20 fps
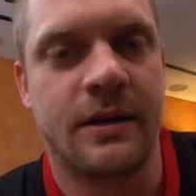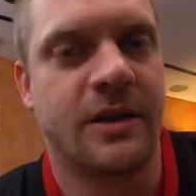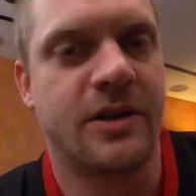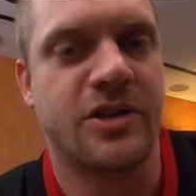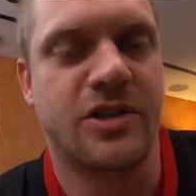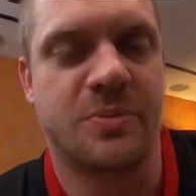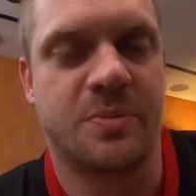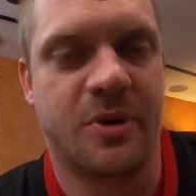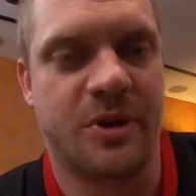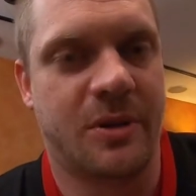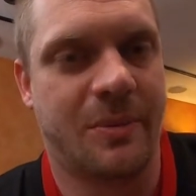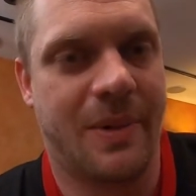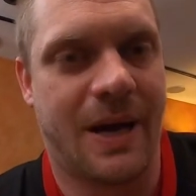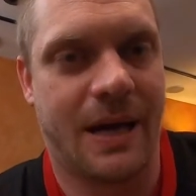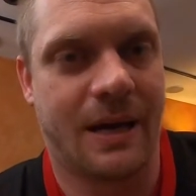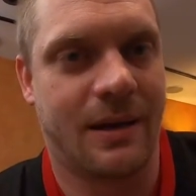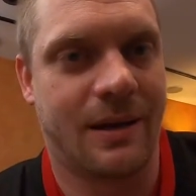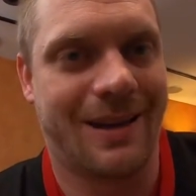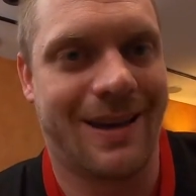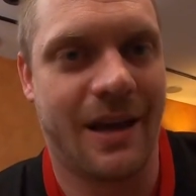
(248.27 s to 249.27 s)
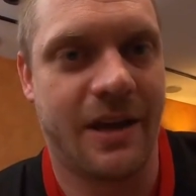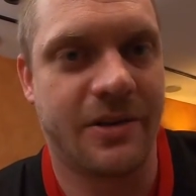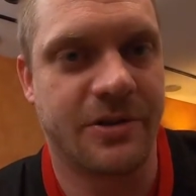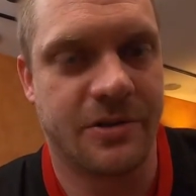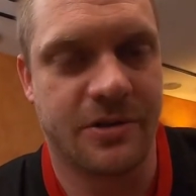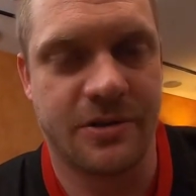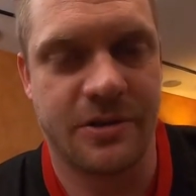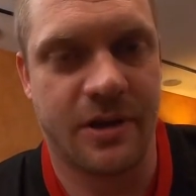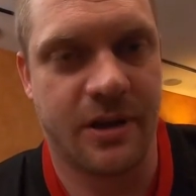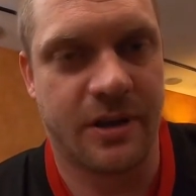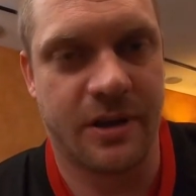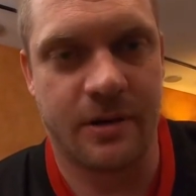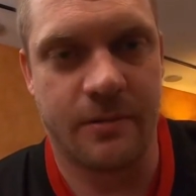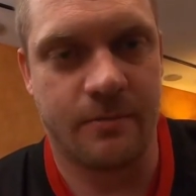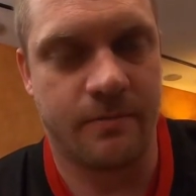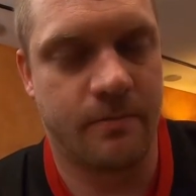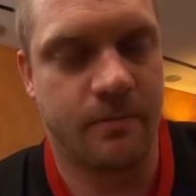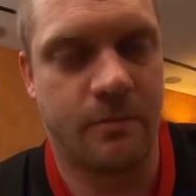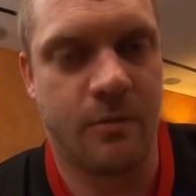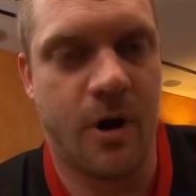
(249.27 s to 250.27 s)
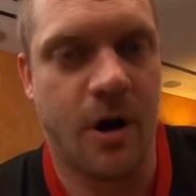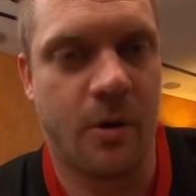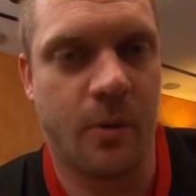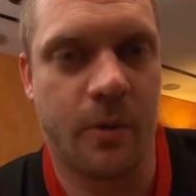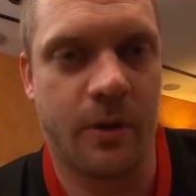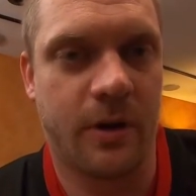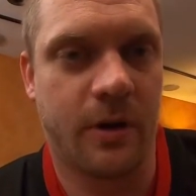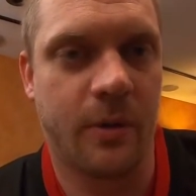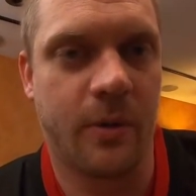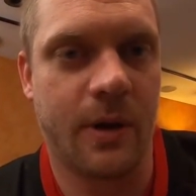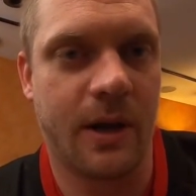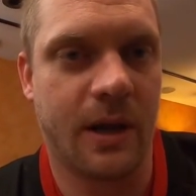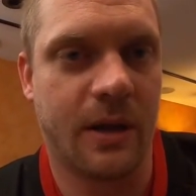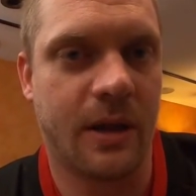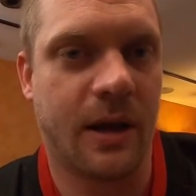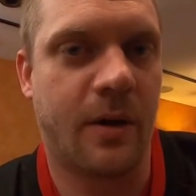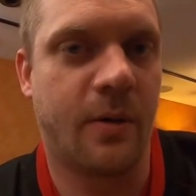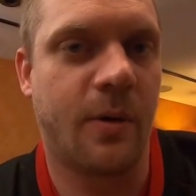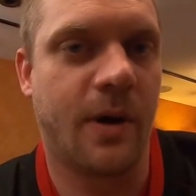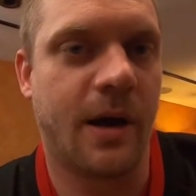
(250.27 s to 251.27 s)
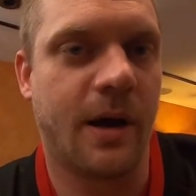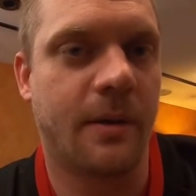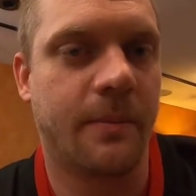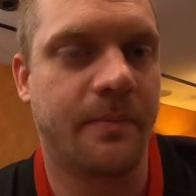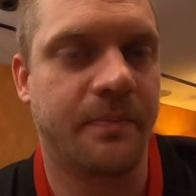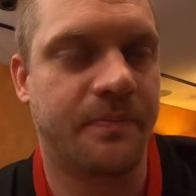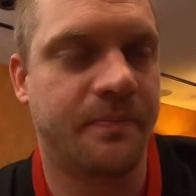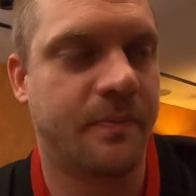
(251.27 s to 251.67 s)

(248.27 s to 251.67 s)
And just put them back in the cage. There's nothing wrong with doing it that way.